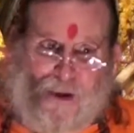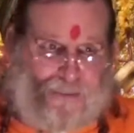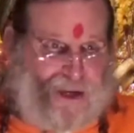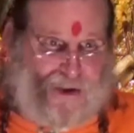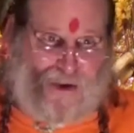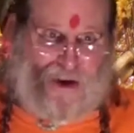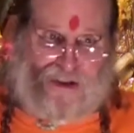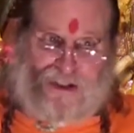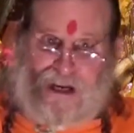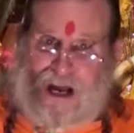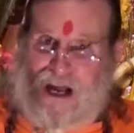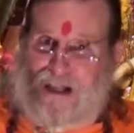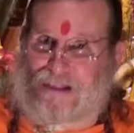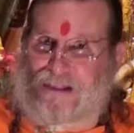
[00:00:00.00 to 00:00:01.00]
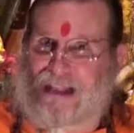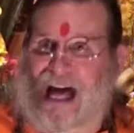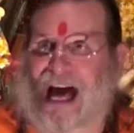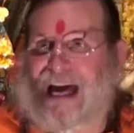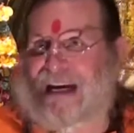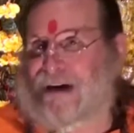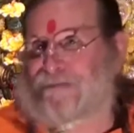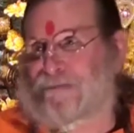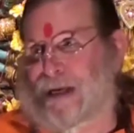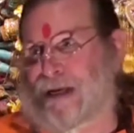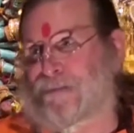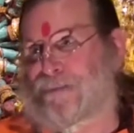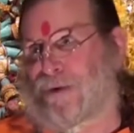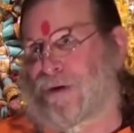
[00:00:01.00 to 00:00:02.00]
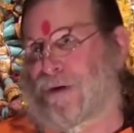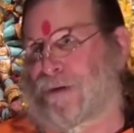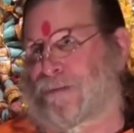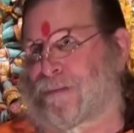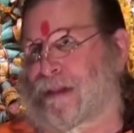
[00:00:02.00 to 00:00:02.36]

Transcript: Because a lot of people